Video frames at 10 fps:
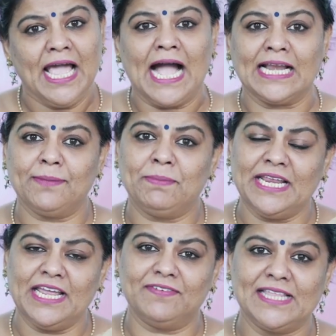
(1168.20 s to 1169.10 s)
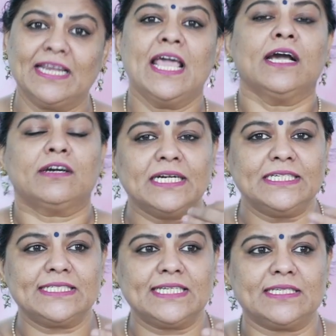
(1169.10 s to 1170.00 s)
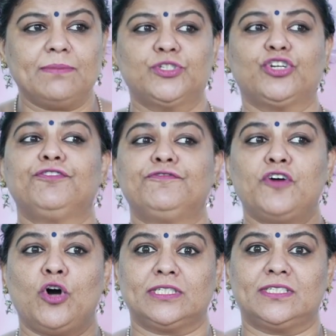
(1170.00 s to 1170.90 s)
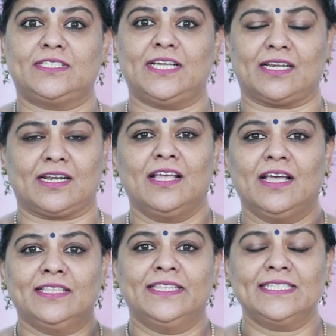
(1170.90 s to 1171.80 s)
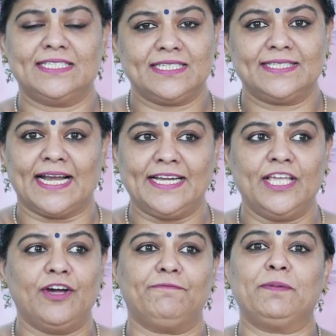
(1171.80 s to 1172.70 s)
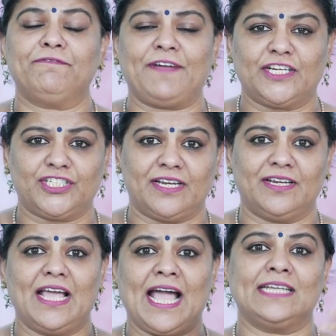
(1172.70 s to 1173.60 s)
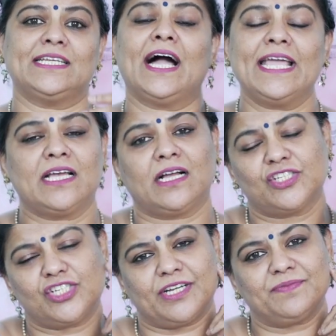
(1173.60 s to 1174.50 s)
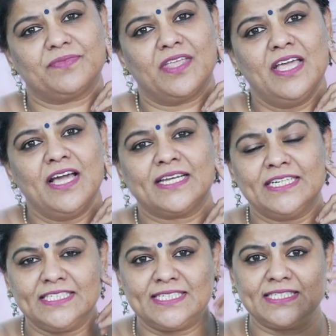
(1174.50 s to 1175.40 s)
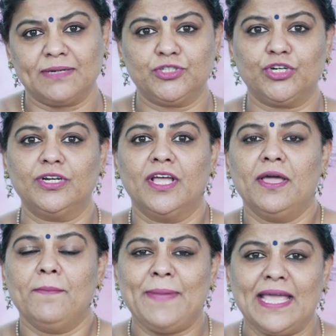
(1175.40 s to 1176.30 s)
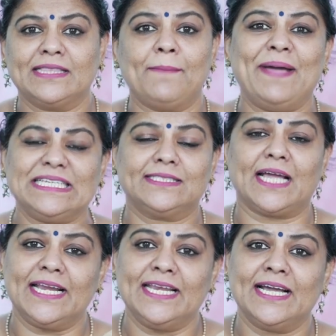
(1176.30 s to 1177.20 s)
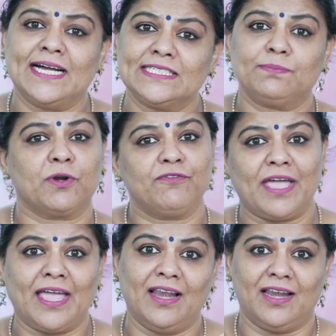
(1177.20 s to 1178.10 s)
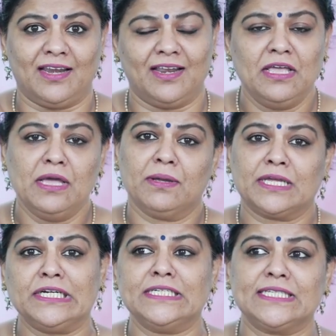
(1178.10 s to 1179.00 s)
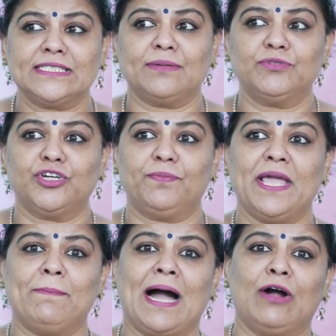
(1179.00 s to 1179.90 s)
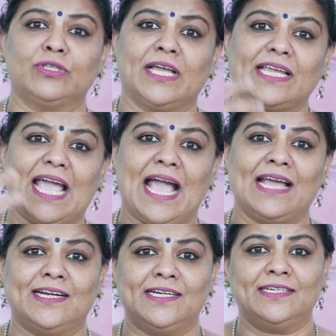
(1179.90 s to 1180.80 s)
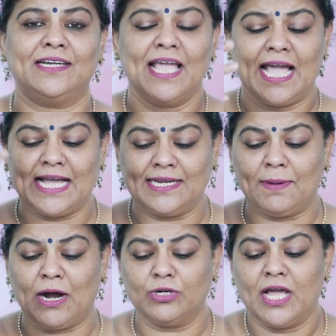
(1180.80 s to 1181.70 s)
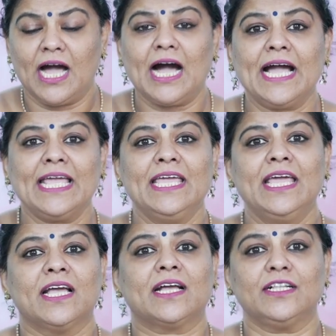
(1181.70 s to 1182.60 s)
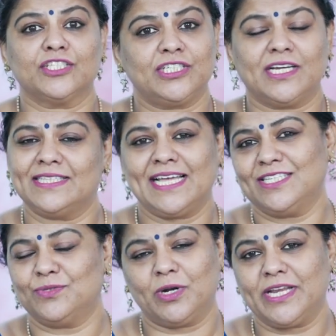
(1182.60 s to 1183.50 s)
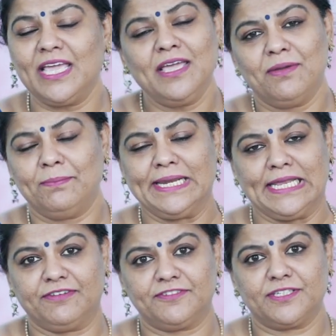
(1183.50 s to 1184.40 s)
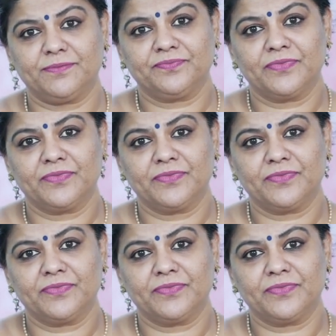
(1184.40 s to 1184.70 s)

And he believed that criticism should foster this study of perfection and high culture. Criticism should make the best ideas prevail. Criticism should be about the canon and about high culture. That is what he believed.